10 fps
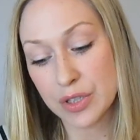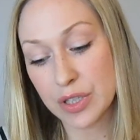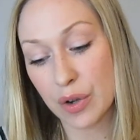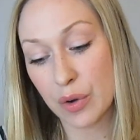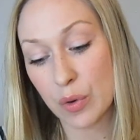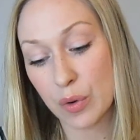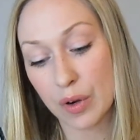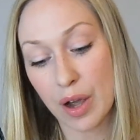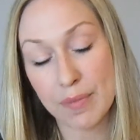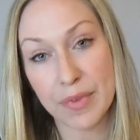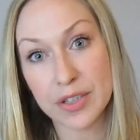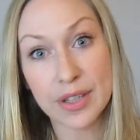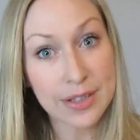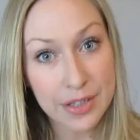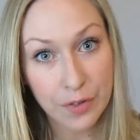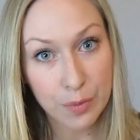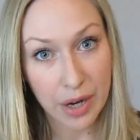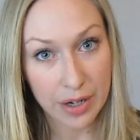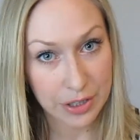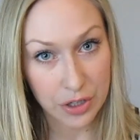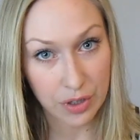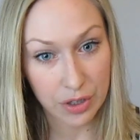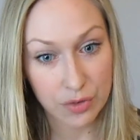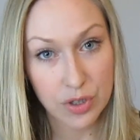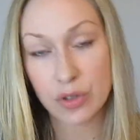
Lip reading: So there's lots of different products you can use.